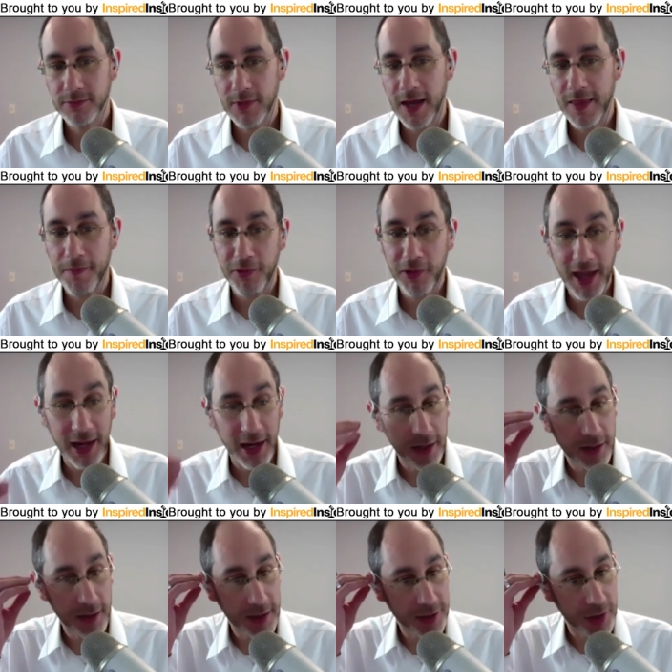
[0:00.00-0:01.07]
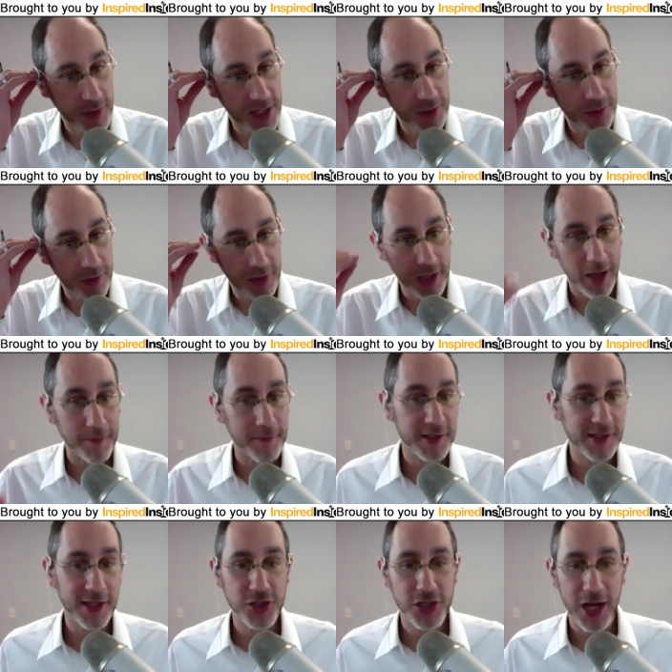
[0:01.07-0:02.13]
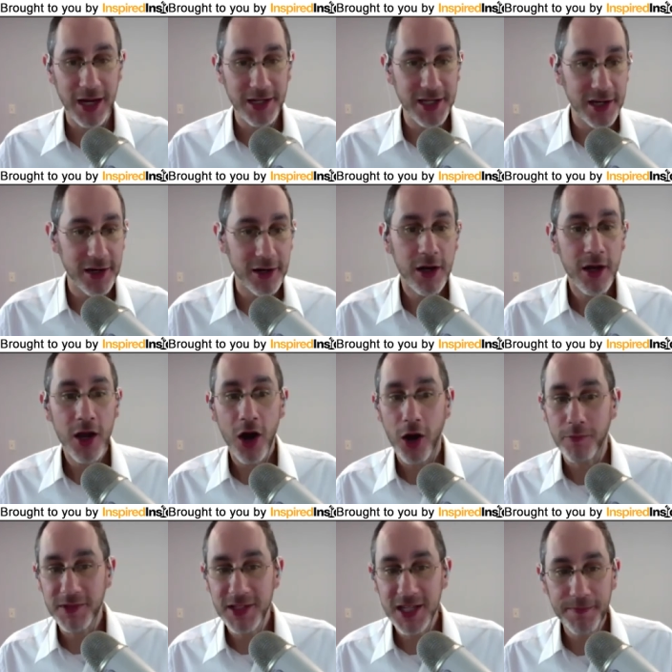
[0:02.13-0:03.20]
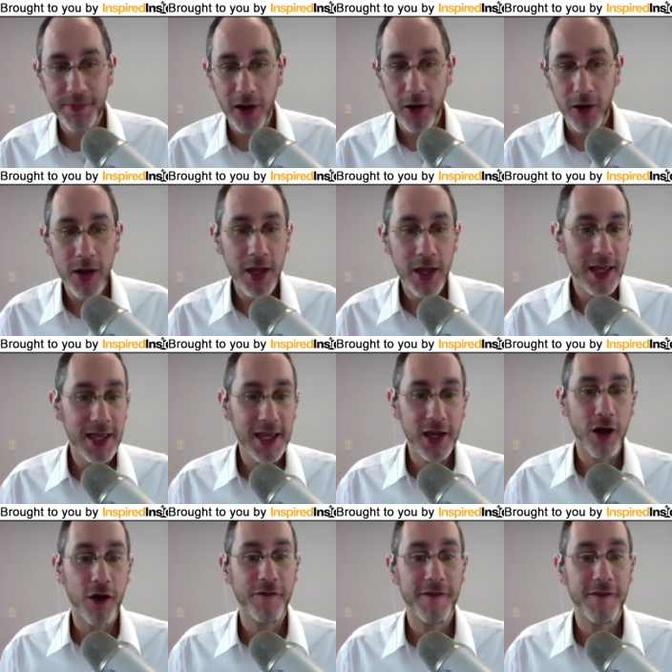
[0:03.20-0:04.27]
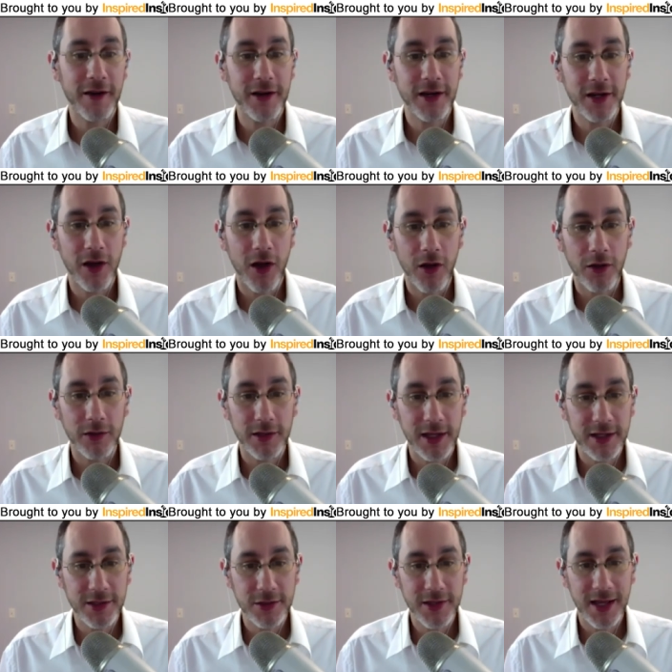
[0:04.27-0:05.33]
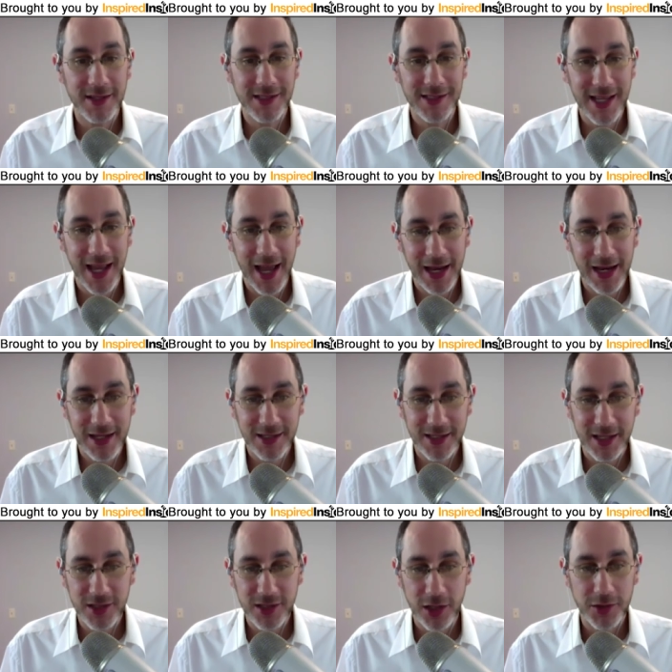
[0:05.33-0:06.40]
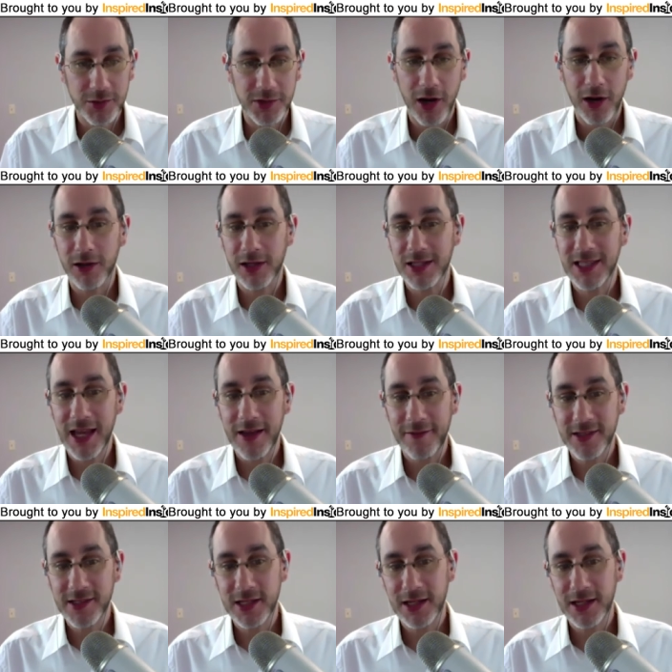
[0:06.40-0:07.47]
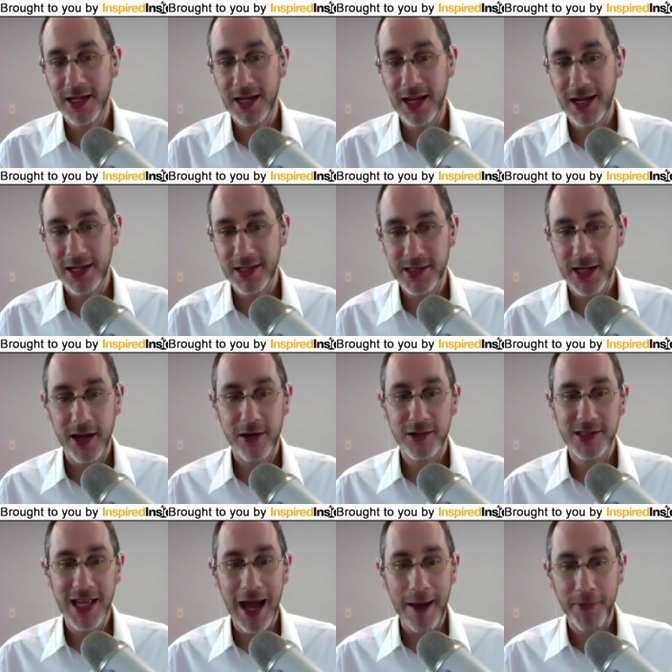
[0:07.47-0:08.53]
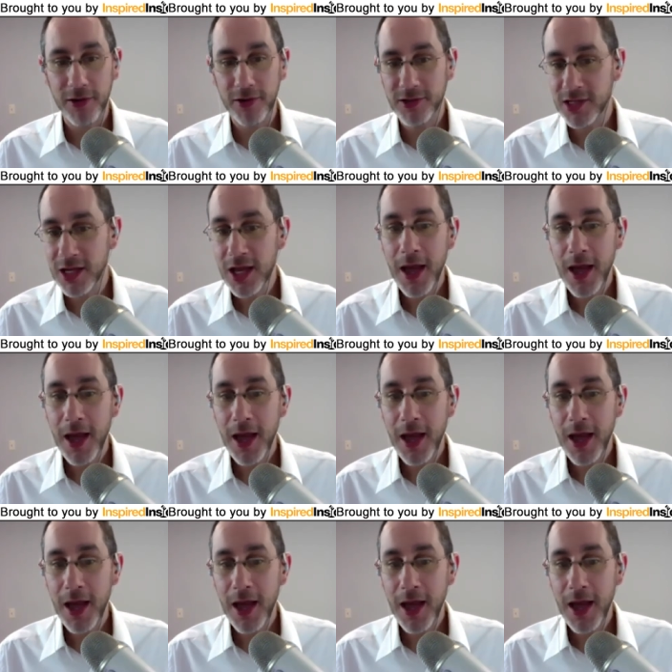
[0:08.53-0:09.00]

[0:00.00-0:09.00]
on the planet. So he's worked with companies like John Deere, Home Depot. He co-founded Cult in 2010 and has consulted with Harley Davidson, Canadian Tire, Zappos,